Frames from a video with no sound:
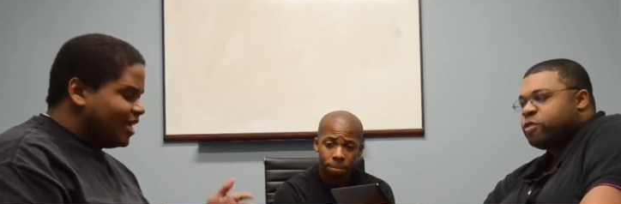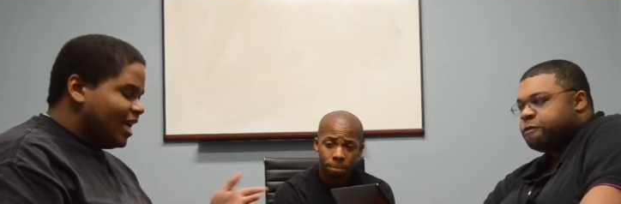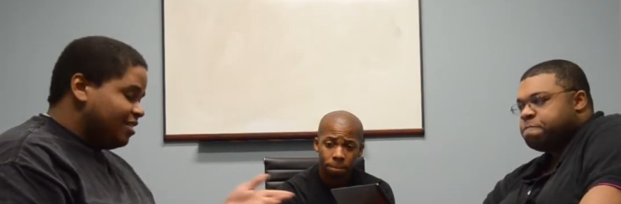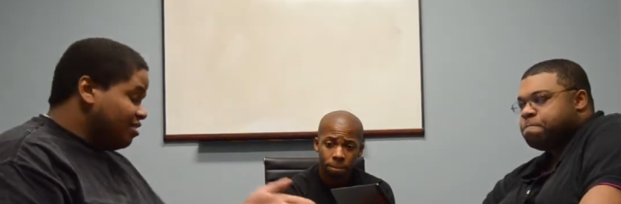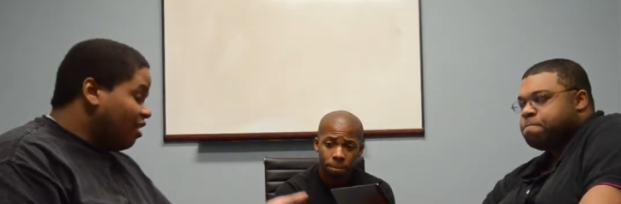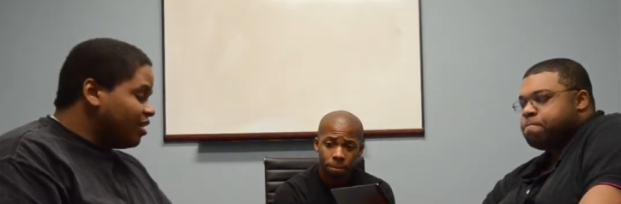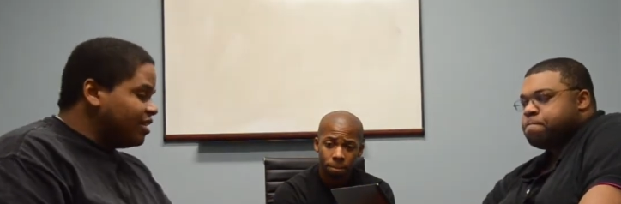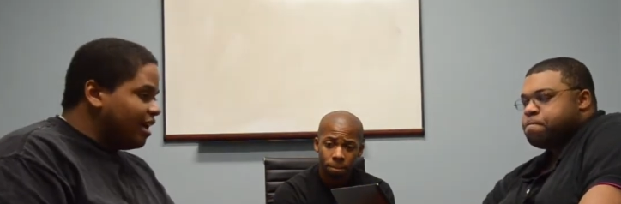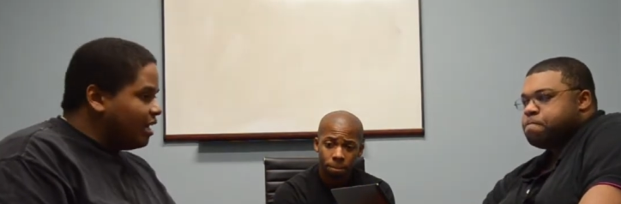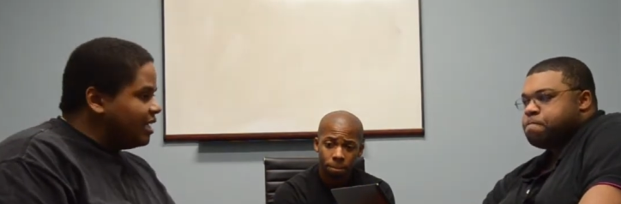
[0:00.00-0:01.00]
Speaker 1: And you
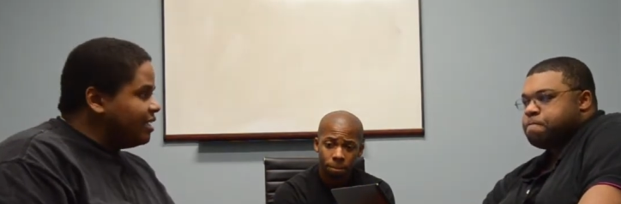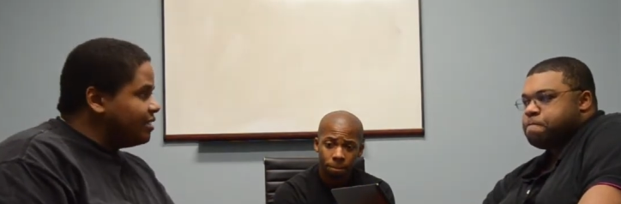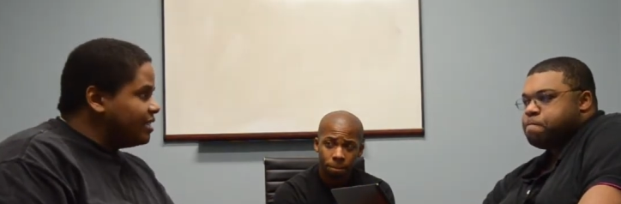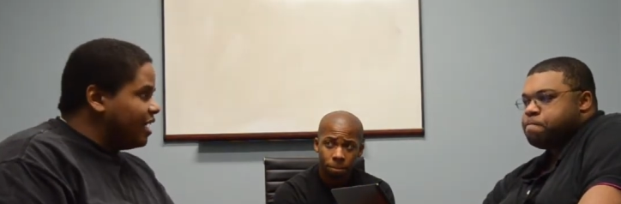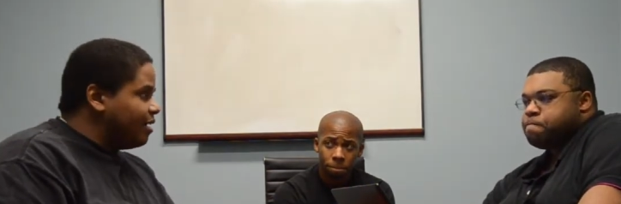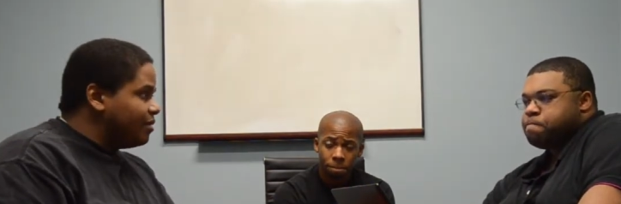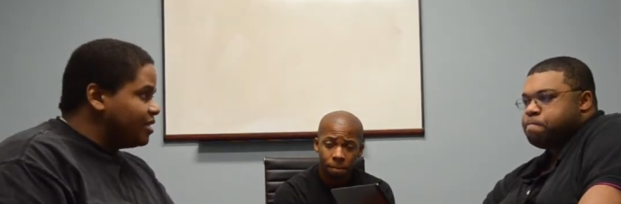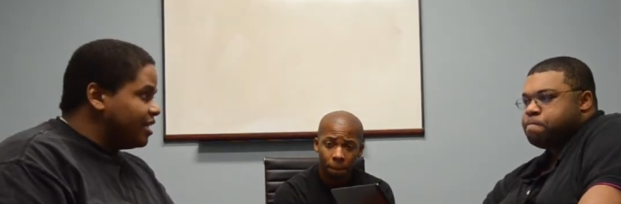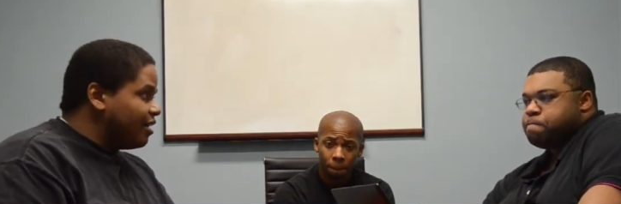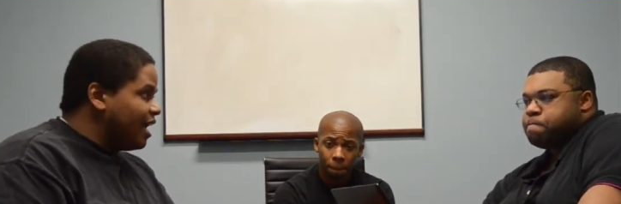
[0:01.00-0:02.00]
already, the audience
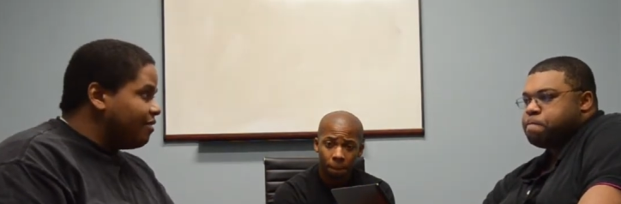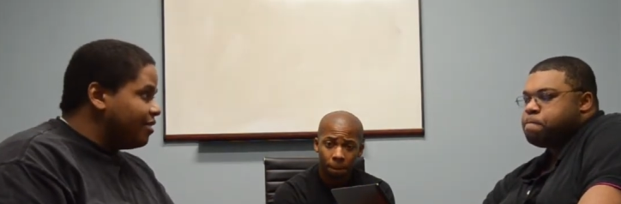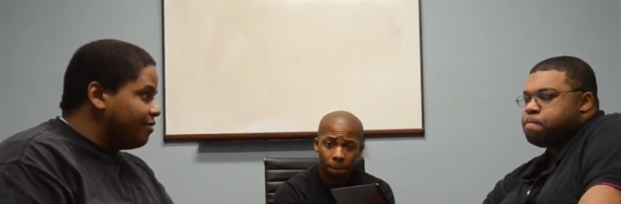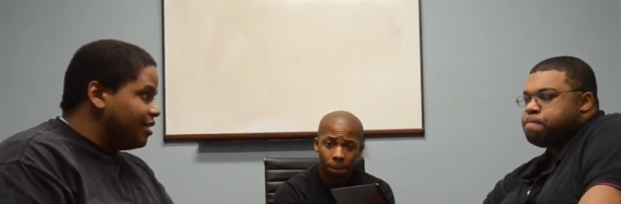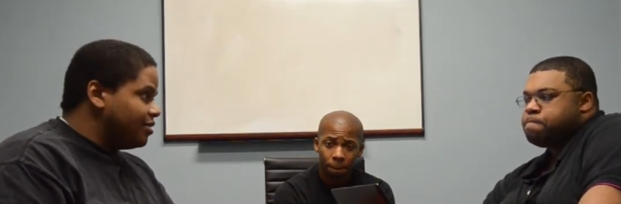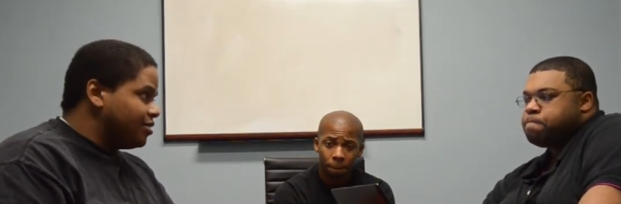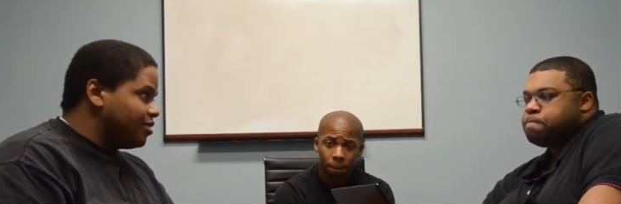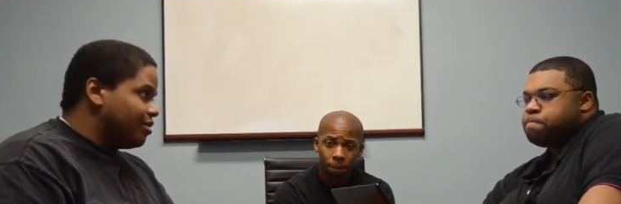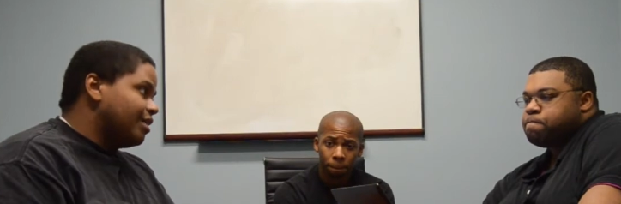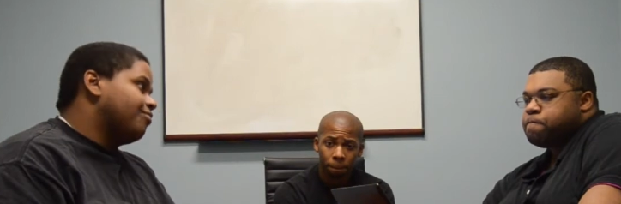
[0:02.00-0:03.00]
established they're going to have an Avengers
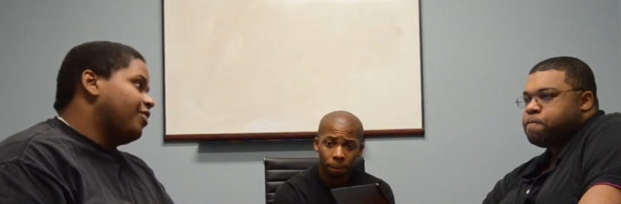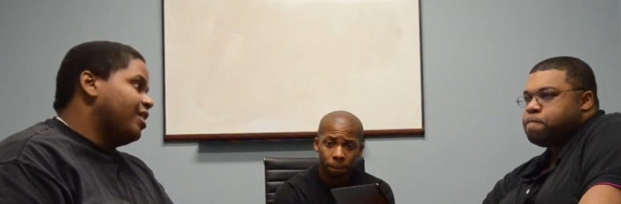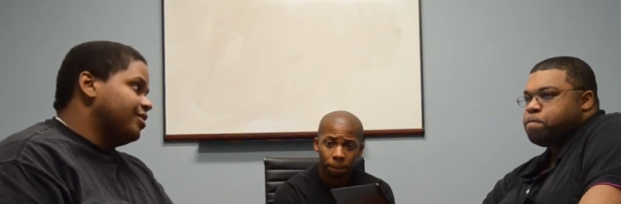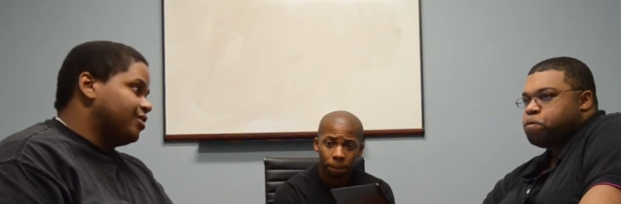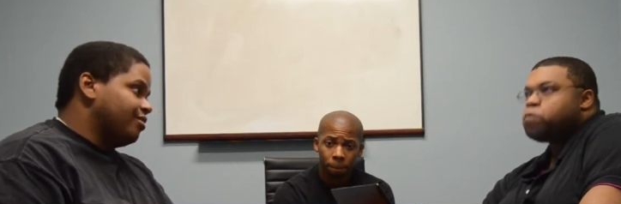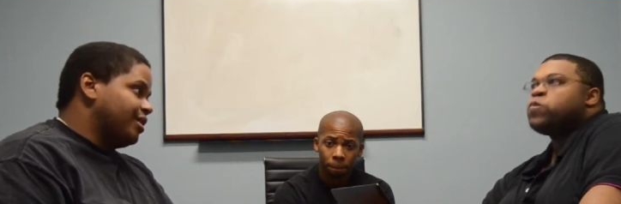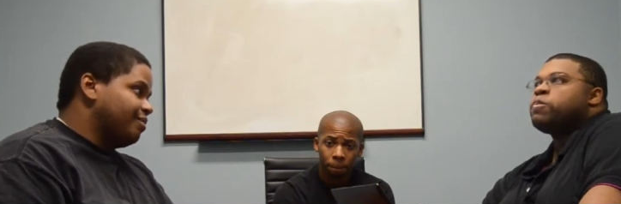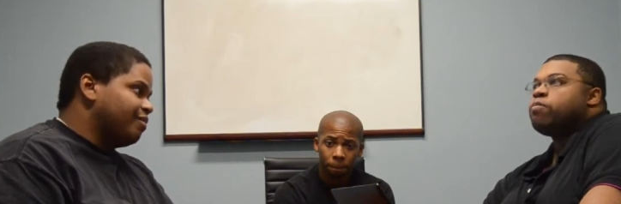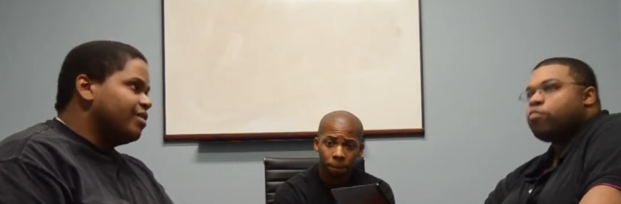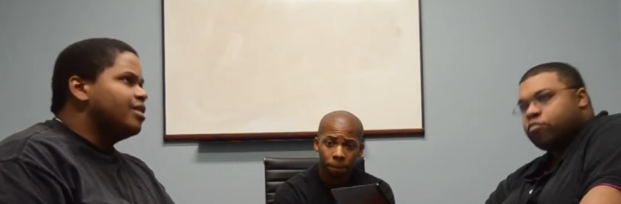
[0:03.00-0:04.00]
3 and Phase
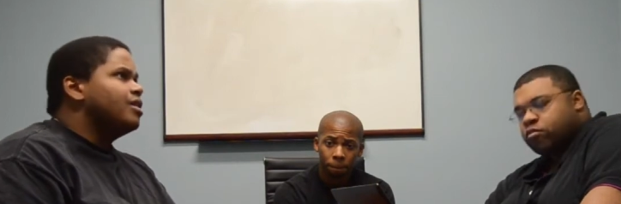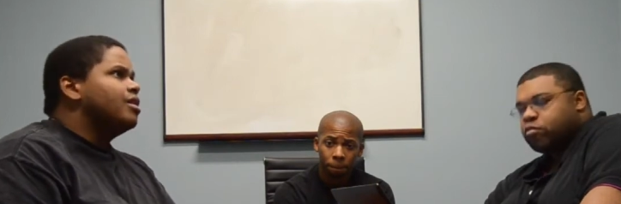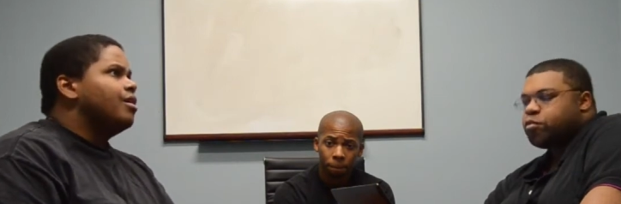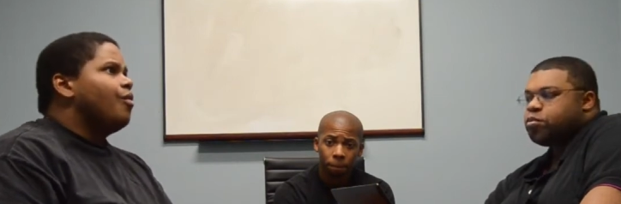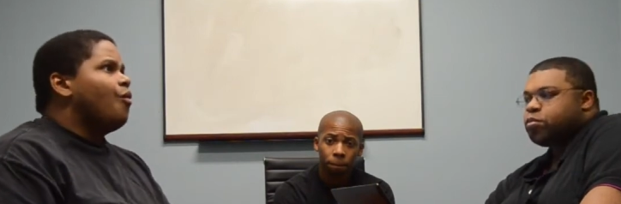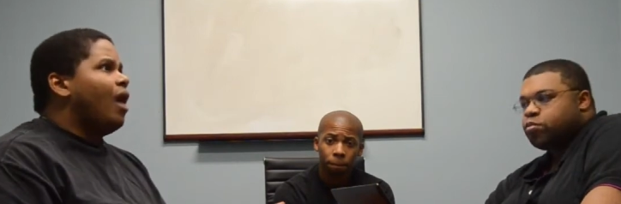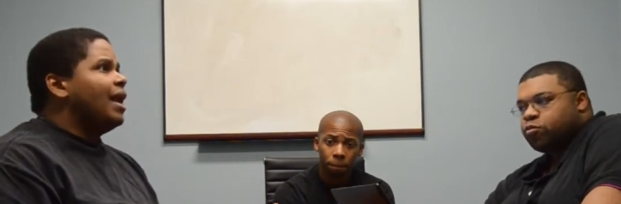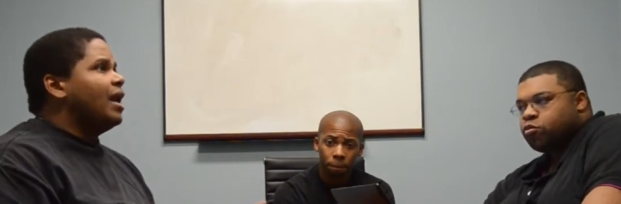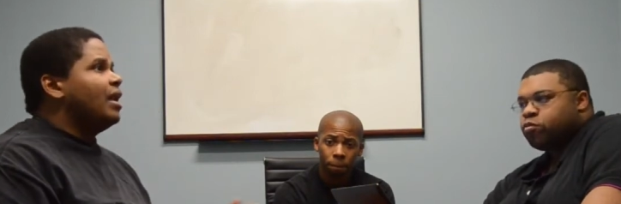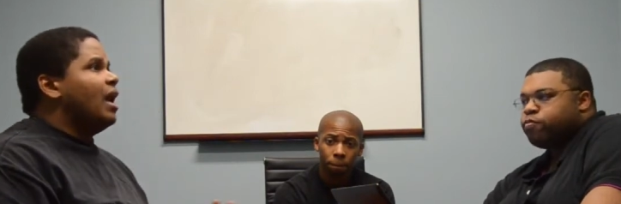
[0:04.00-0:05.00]
3. Why
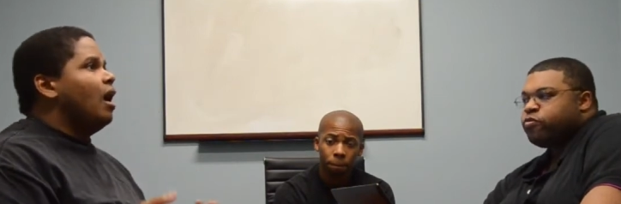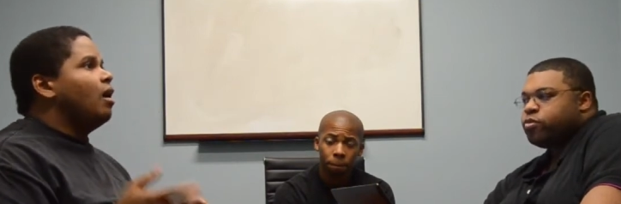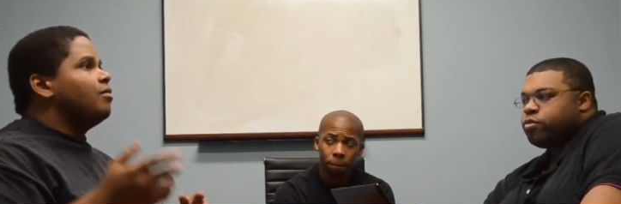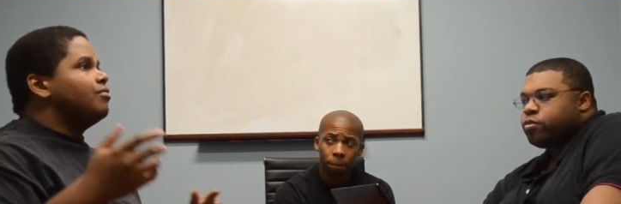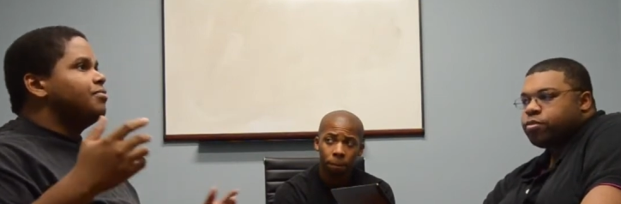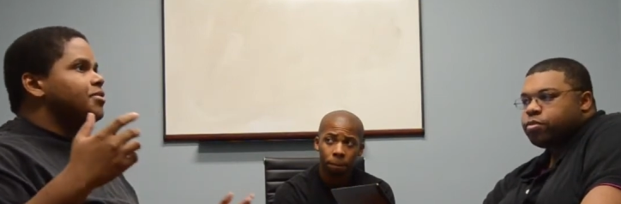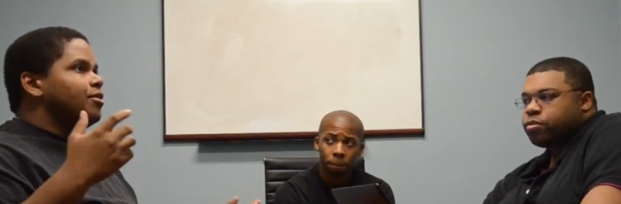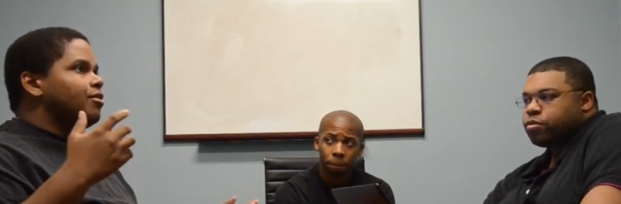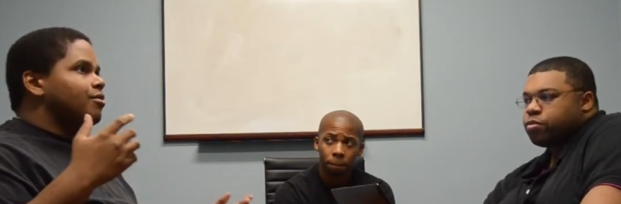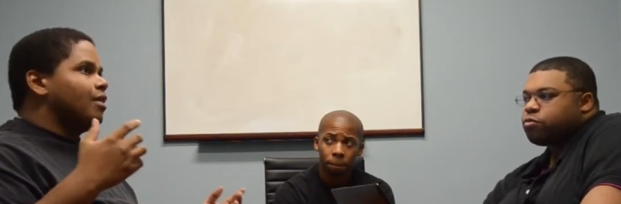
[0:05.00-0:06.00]
not have
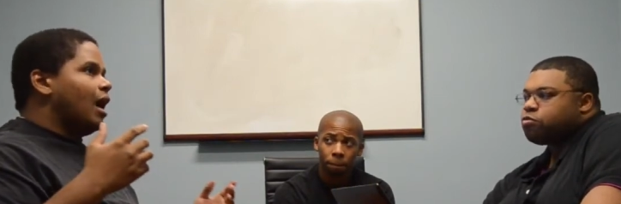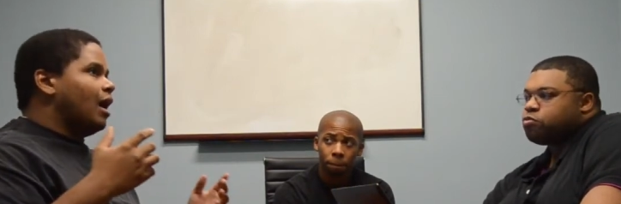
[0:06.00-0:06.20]
your